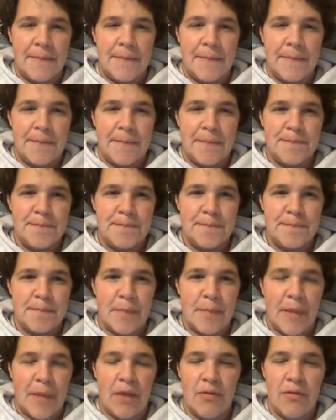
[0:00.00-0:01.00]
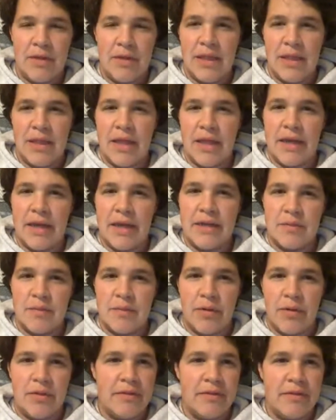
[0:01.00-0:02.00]
Um, I really
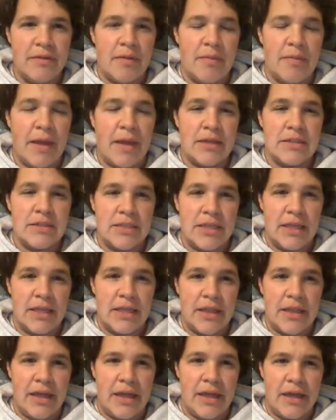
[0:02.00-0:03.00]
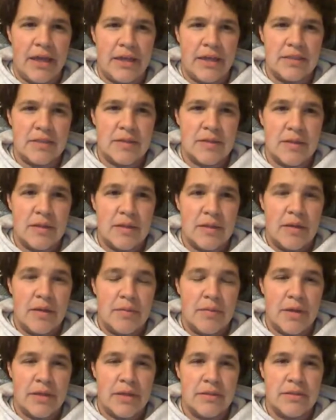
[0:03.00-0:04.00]
liked both of them actually, the
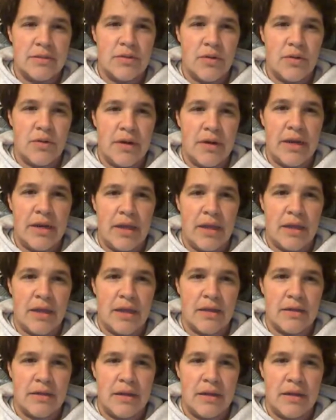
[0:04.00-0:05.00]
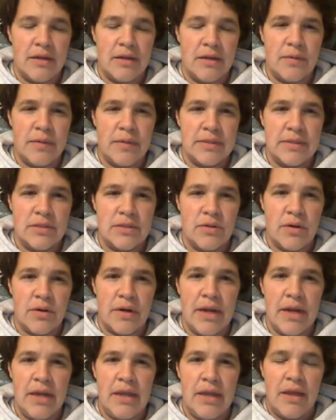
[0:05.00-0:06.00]
expository and
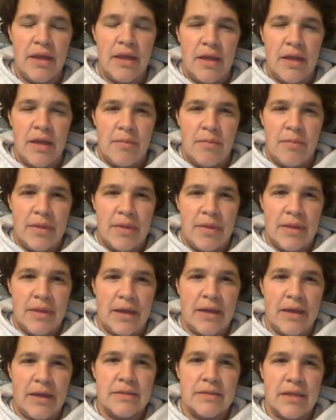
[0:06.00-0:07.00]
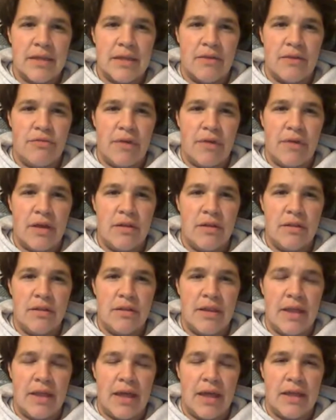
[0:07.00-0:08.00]
inquisitory, because I felt
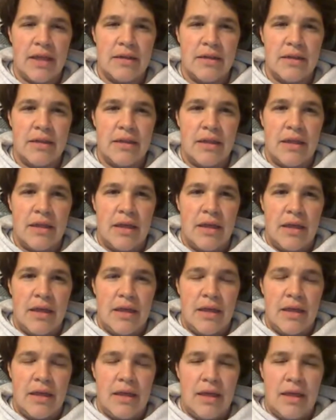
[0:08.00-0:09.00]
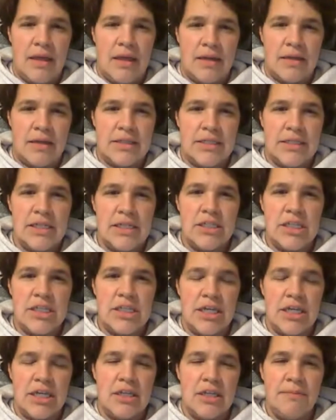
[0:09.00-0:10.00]
that in
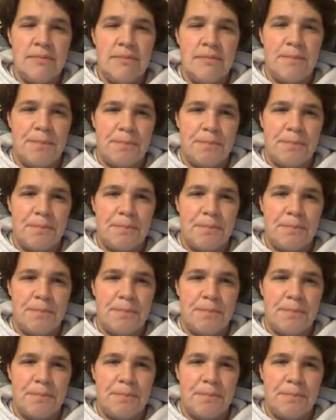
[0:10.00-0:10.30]
teaching,